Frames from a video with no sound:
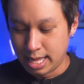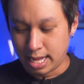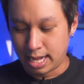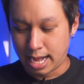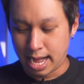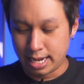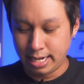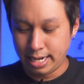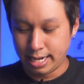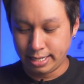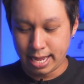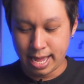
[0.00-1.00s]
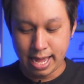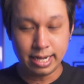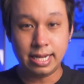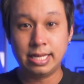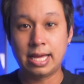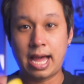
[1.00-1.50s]
other than
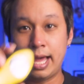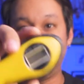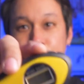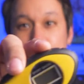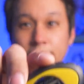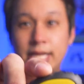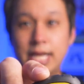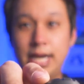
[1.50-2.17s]
that, I actually